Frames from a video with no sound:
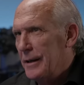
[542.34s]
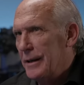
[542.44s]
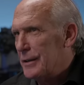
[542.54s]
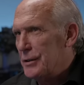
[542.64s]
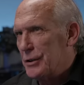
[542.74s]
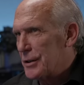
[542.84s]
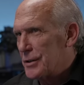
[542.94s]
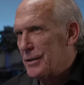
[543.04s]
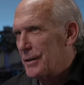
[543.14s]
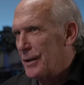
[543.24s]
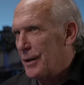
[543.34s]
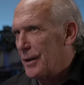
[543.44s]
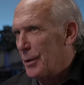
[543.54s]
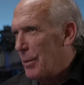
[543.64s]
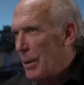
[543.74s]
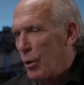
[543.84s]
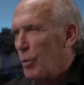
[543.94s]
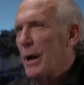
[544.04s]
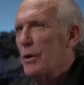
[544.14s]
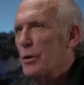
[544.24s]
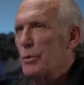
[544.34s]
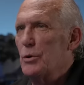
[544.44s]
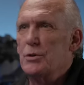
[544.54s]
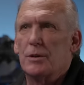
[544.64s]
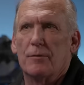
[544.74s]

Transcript: it's just the per pound of boost,